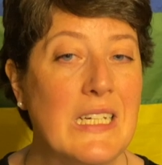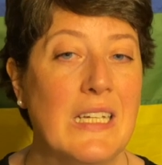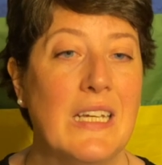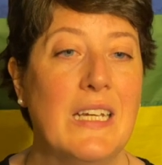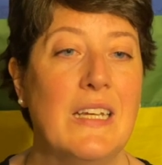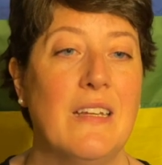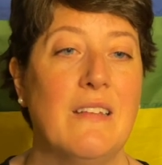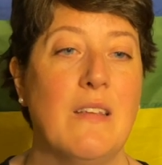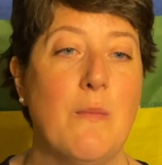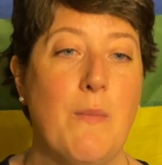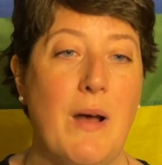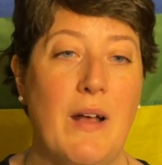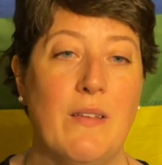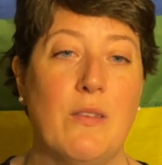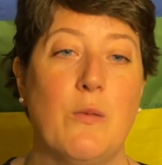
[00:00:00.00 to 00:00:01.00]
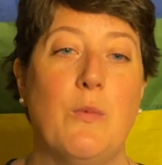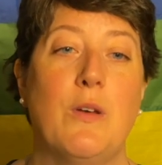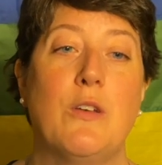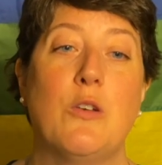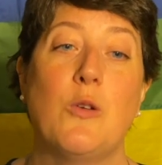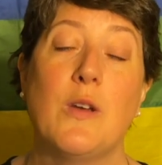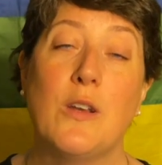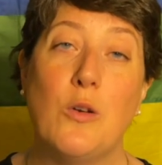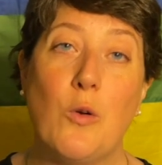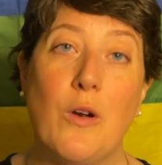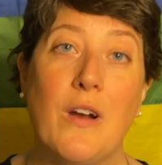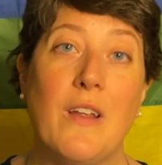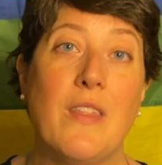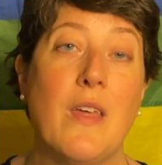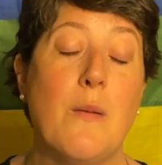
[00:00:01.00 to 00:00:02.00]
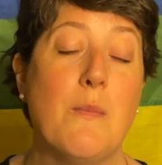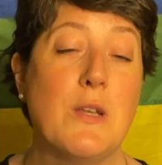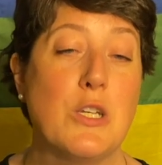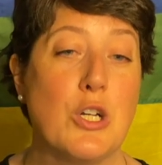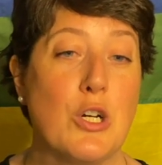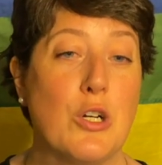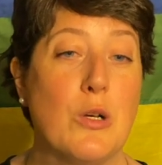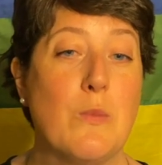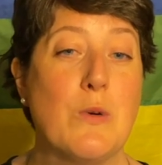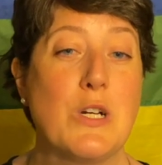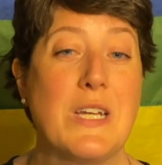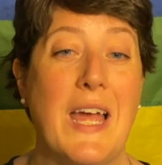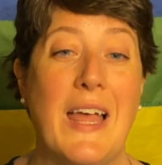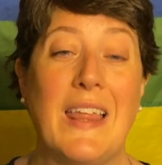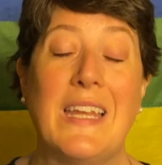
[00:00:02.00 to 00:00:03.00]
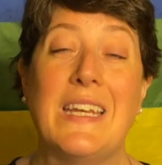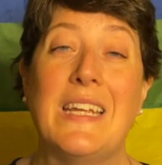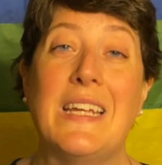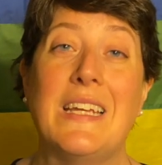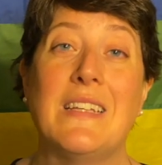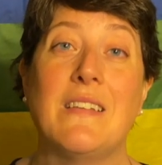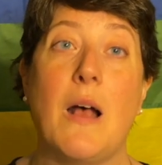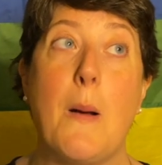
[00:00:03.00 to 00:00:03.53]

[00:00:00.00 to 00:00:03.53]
it is impossible to ignore that maternal mortality is